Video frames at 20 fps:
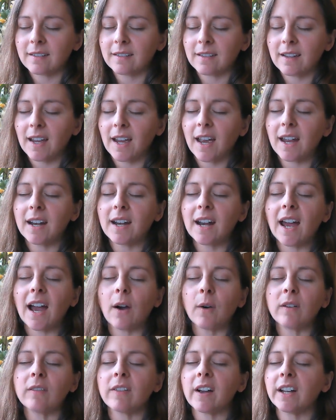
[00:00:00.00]
And now
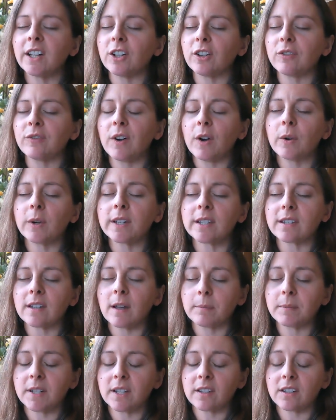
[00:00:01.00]
invite your focus up
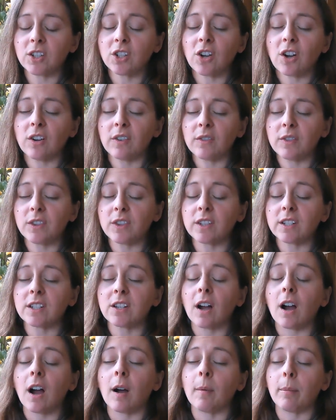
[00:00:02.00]
to the
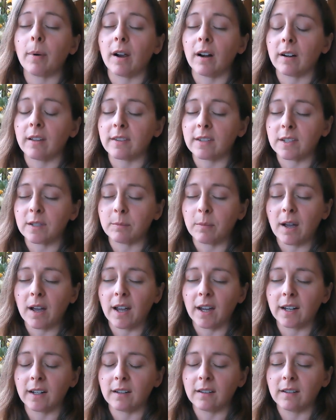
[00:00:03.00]
top part of the
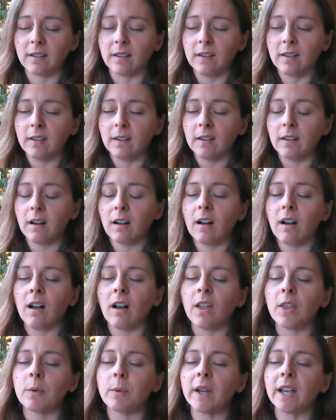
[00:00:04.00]
spine, all
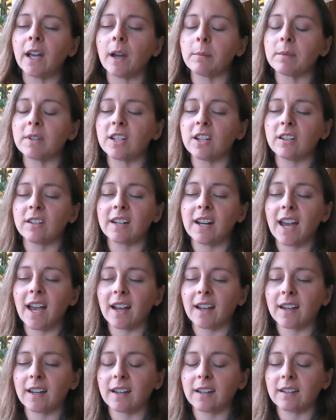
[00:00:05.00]
the way up to your neck.
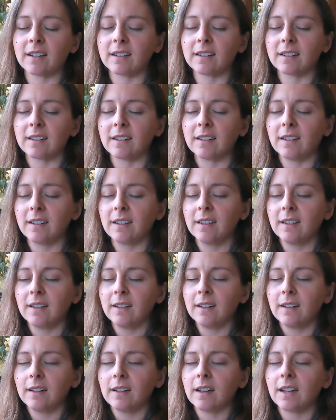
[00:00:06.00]

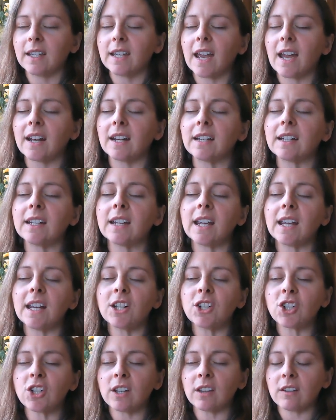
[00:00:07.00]
Again,
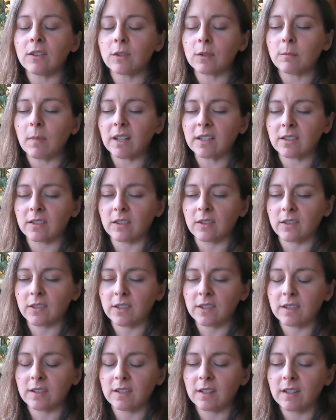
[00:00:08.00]
engaging those
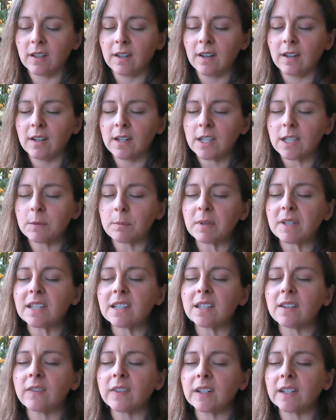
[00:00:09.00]
muscles,
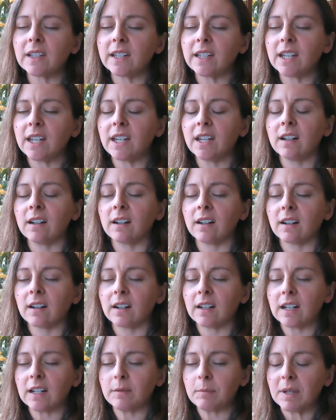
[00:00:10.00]
specifically here,
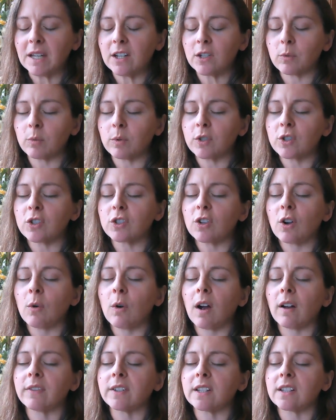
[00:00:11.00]
because we're so
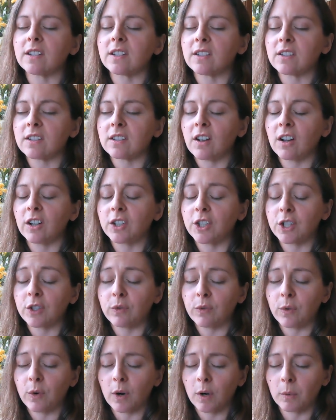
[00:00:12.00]
often hunched
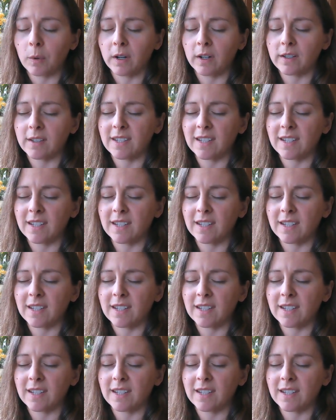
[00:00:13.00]
forwards.